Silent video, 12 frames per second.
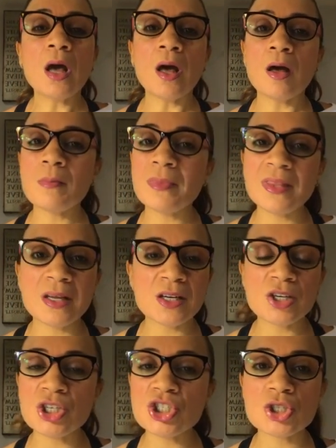that
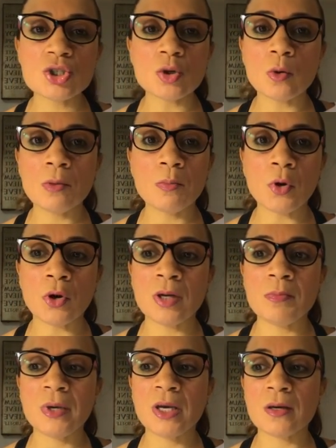it is just so
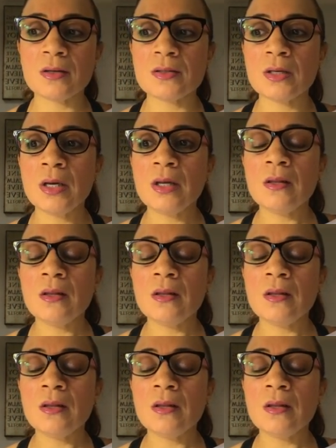important, because